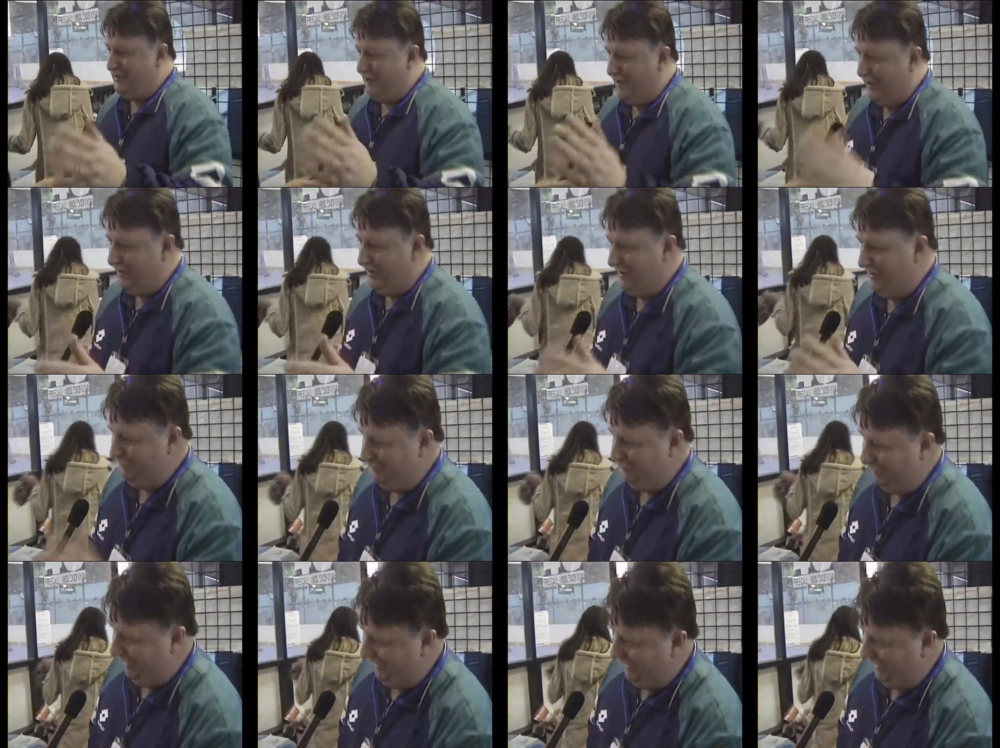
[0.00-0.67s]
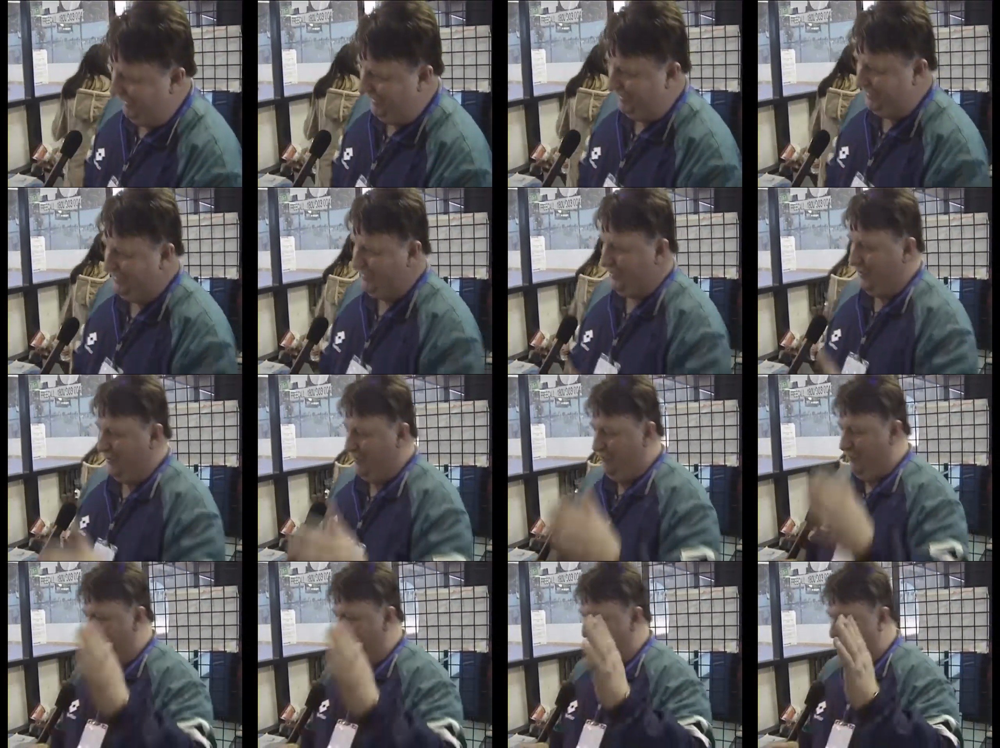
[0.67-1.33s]
hockey players
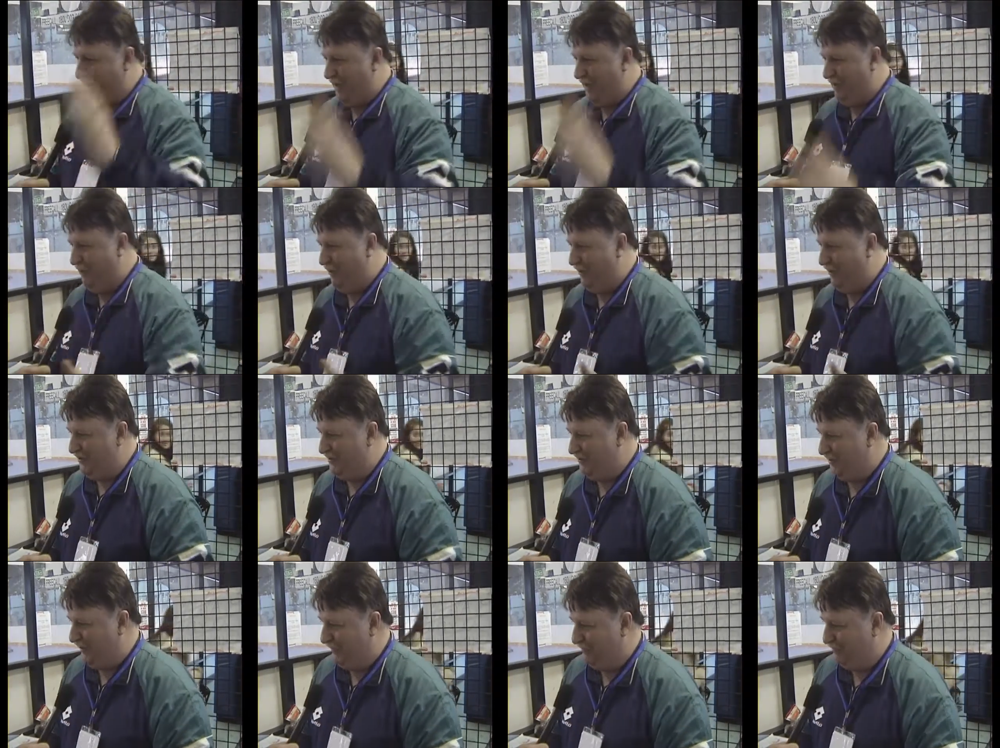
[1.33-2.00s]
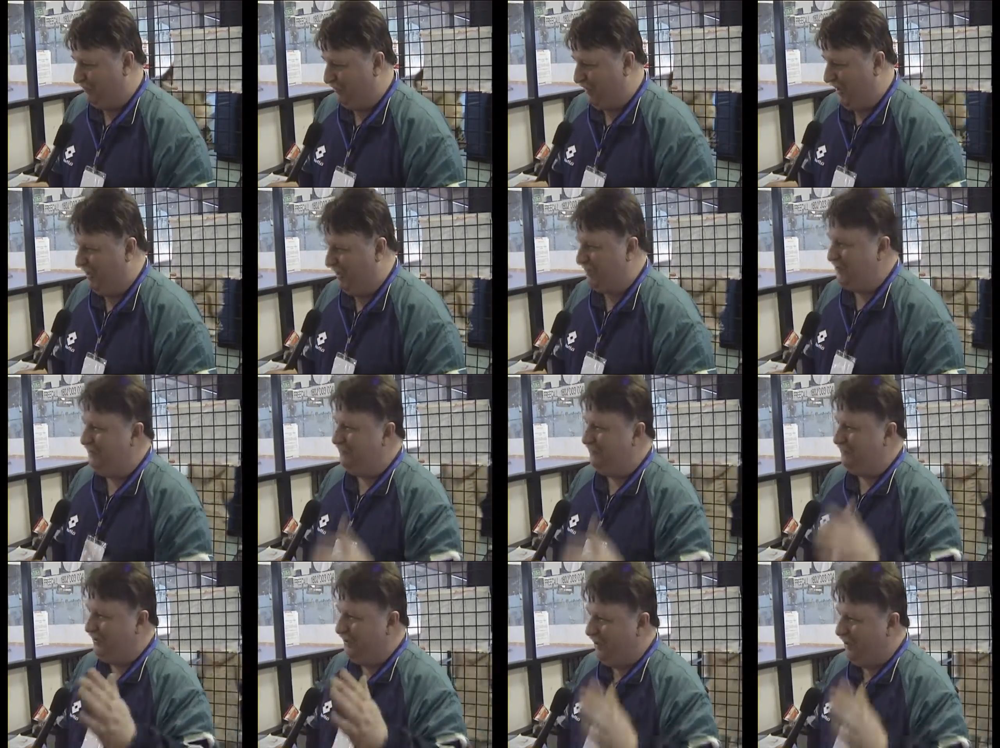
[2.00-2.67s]
whether they want to stop playing,
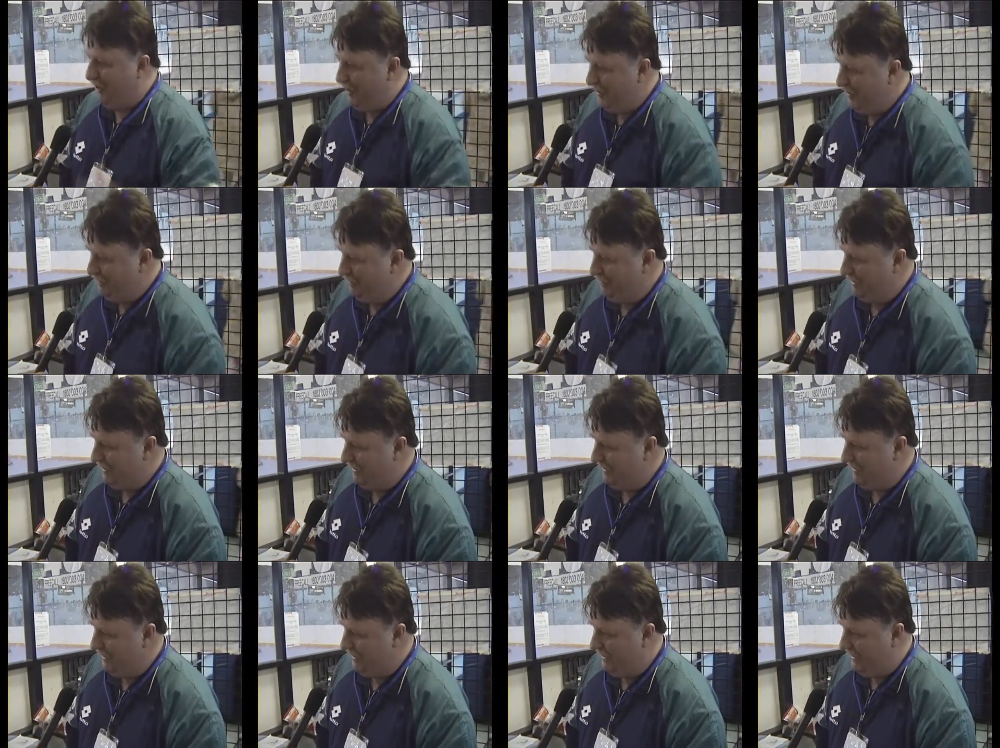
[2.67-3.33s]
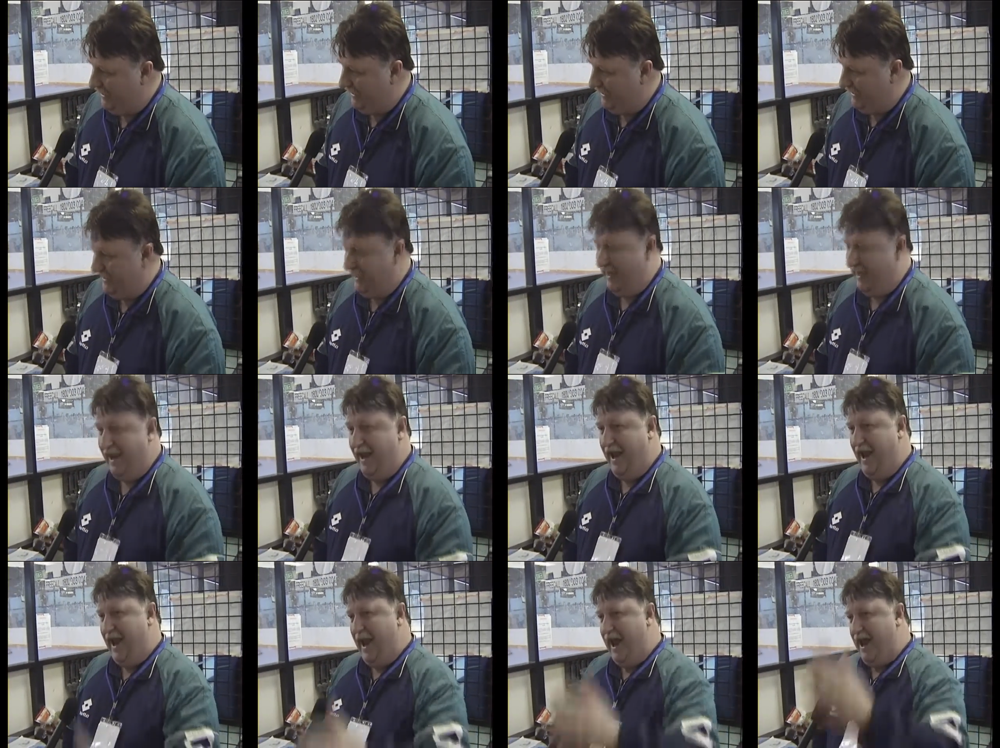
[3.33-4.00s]
you've got to be kidding.
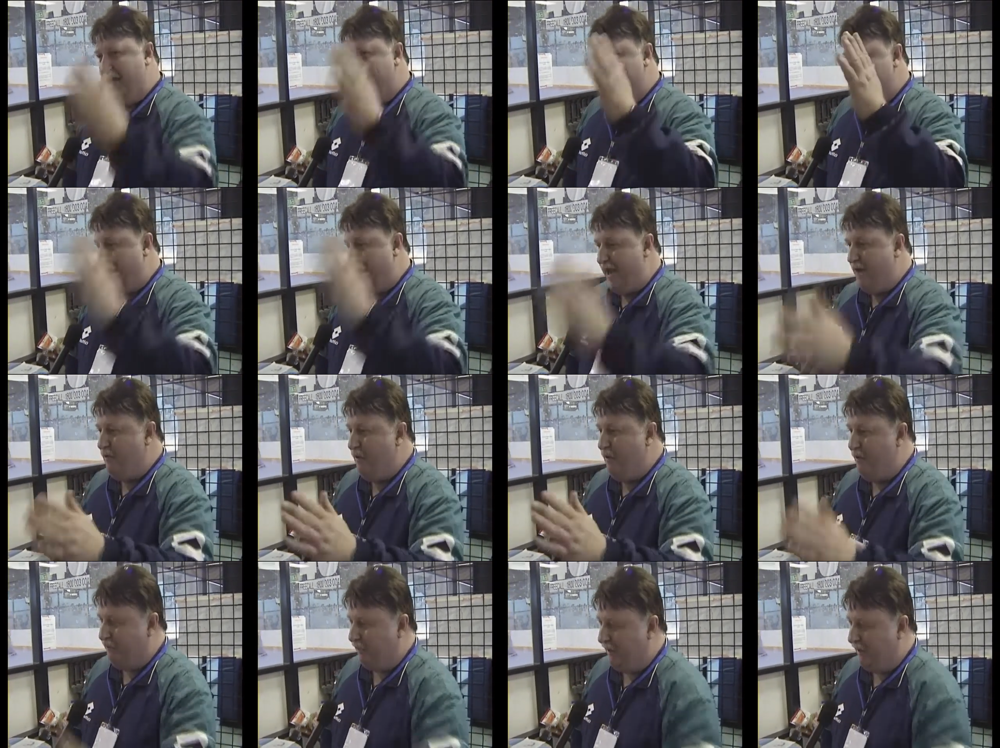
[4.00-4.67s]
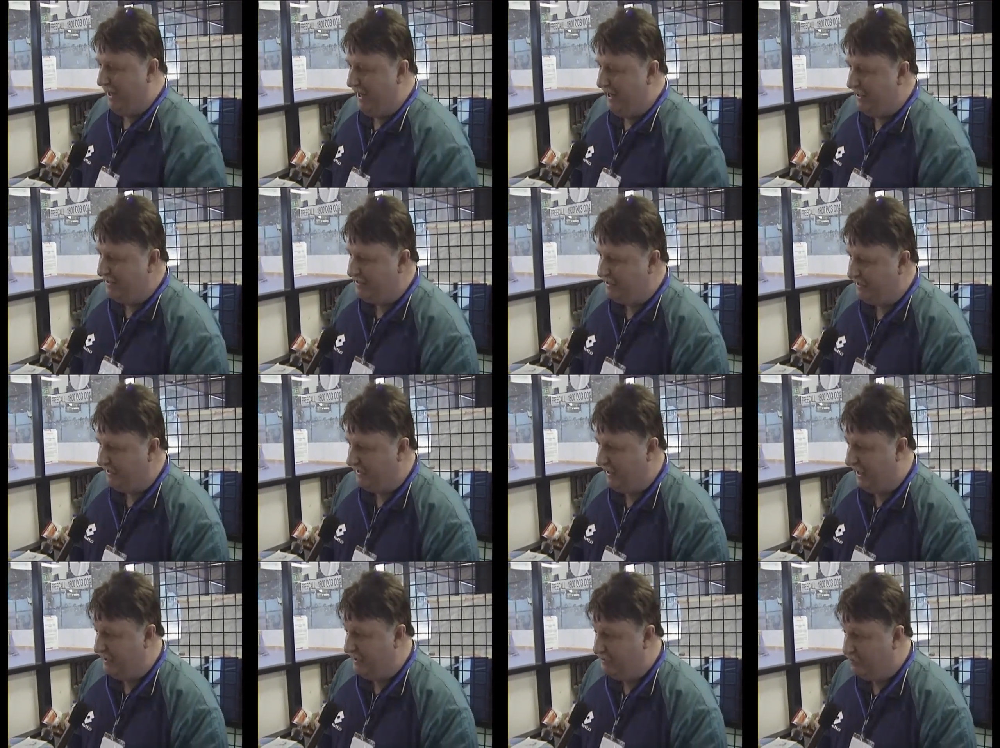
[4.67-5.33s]
They will play
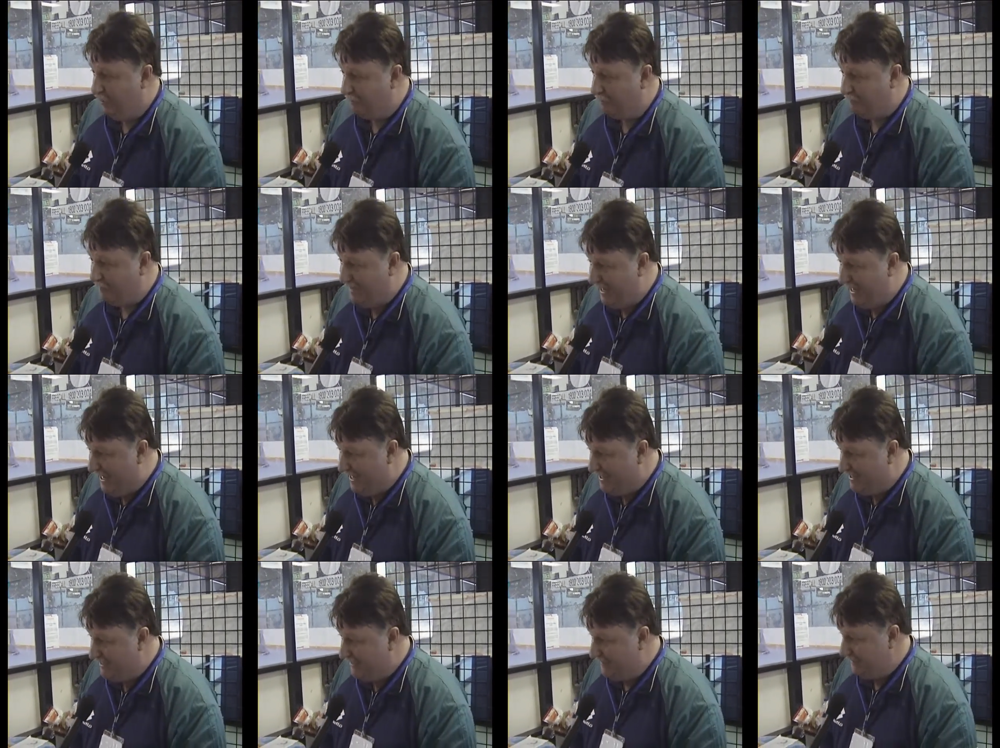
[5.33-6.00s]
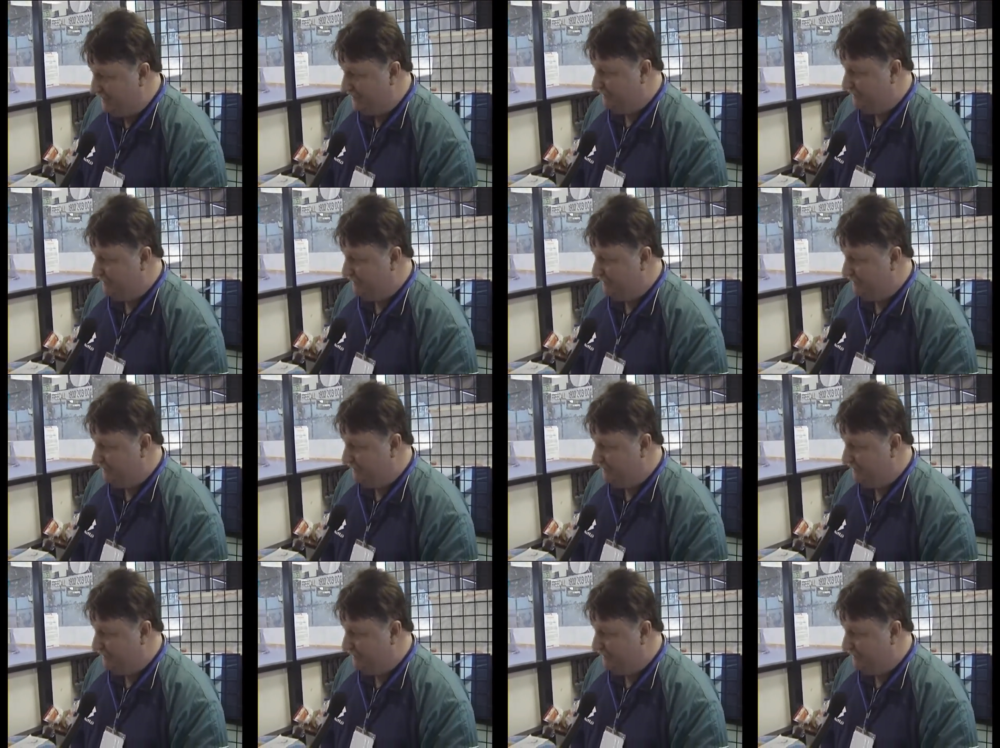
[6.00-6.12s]
until they drop dead.